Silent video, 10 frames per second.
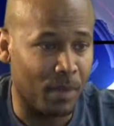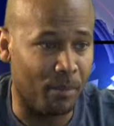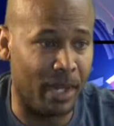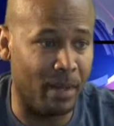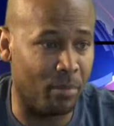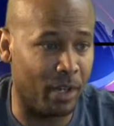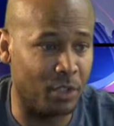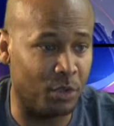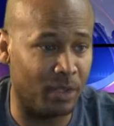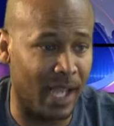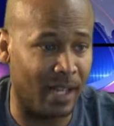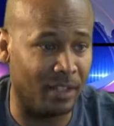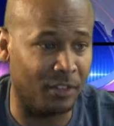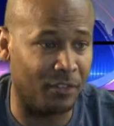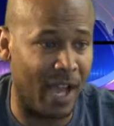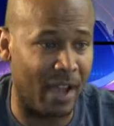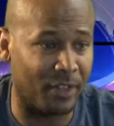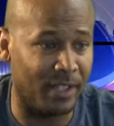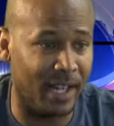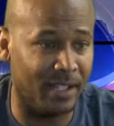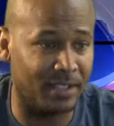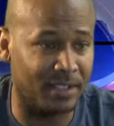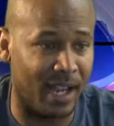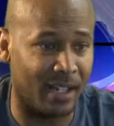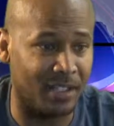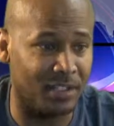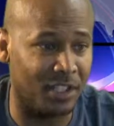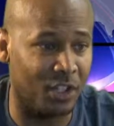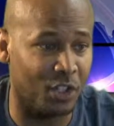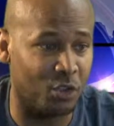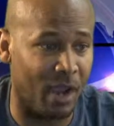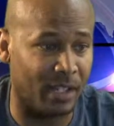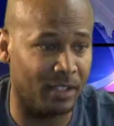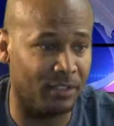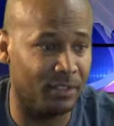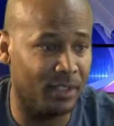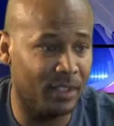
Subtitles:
but it brings you a lot of 5 Canadian stock considered attractive